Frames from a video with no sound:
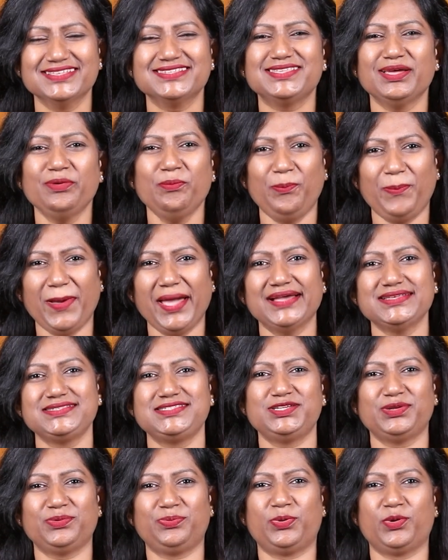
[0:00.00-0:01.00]
Some
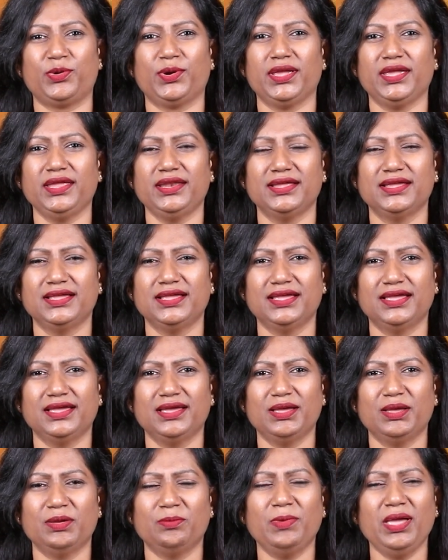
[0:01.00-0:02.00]
pastor prayed.
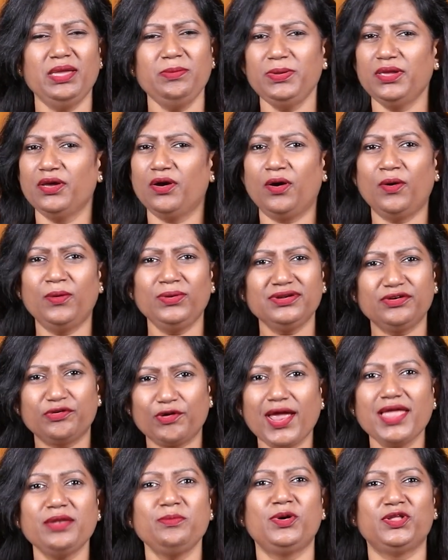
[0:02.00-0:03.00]
Maybe your own
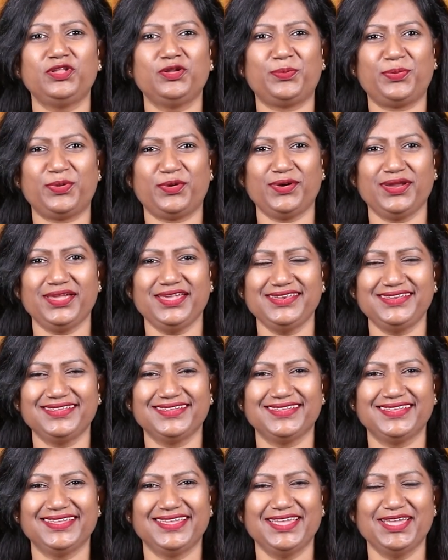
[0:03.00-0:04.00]
grandmother prayed.
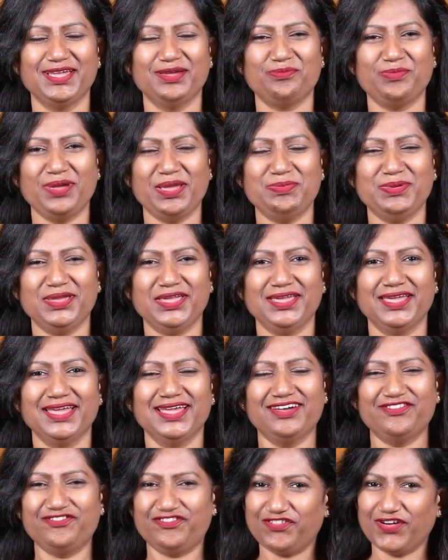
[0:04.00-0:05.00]
Maybe
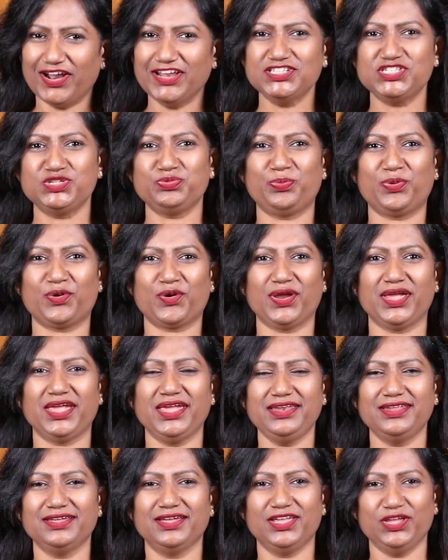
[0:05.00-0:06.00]
friends
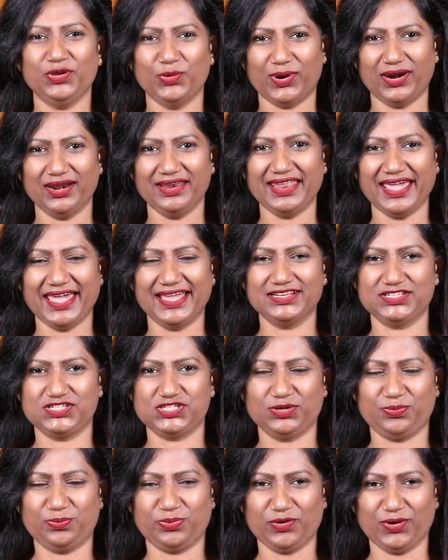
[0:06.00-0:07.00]
prayed. You are an
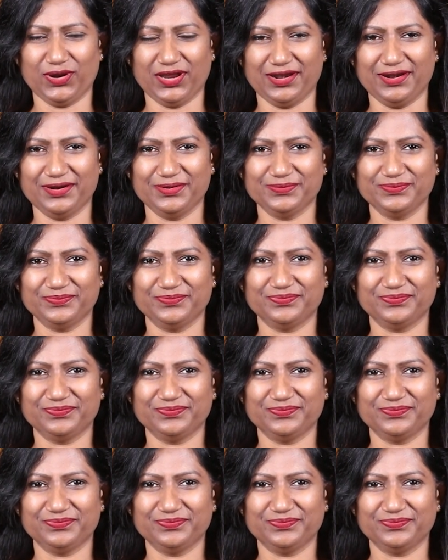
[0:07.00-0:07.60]
answered prayer.